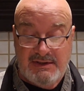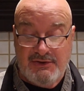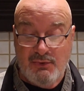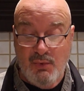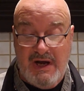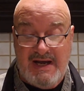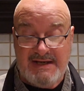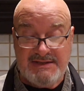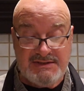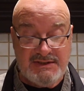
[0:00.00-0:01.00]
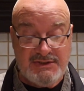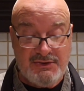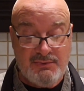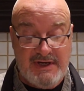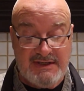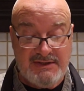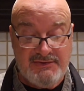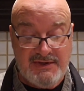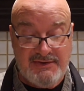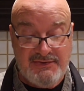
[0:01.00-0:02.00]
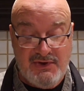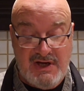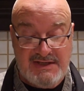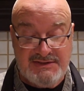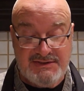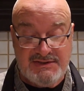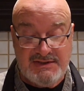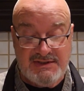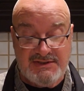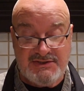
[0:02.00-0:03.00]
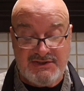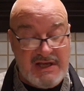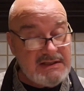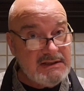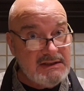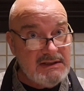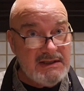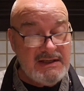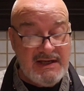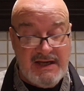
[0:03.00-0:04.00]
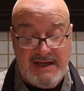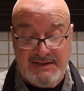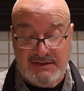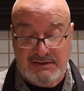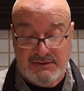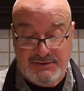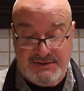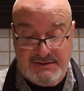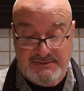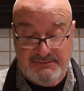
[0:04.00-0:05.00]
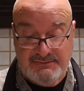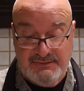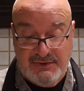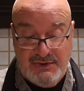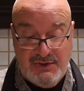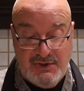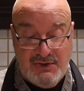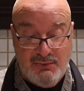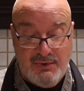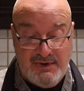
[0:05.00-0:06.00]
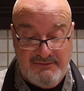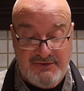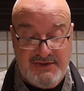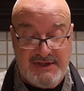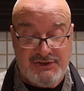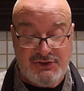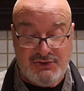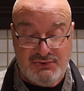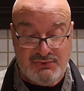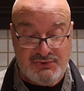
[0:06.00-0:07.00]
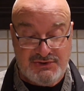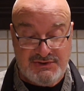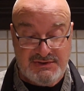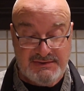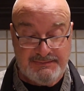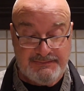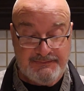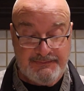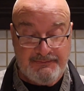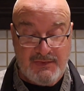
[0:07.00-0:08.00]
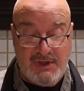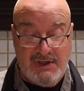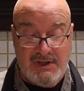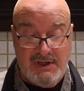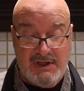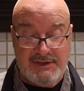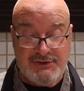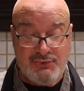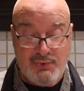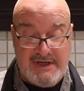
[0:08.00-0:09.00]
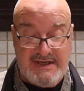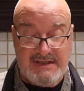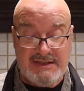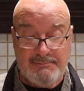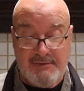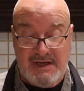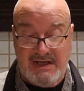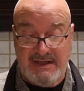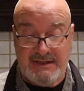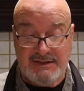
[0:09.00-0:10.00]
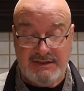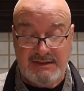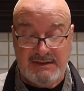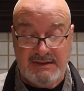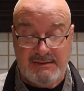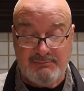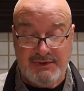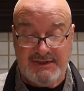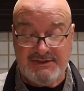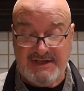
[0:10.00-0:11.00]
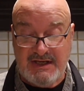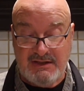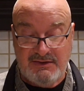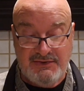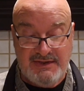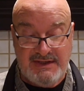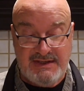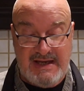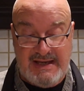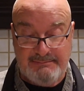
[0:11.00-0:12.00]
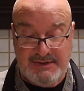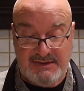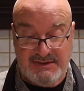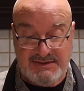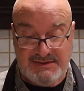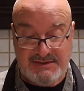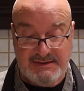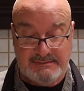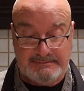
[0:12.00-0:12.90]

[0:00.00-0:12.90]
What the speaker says: The wise can direct their thoughts, subtle and elusive, wherever they choose. A trained mind brings health and happiness.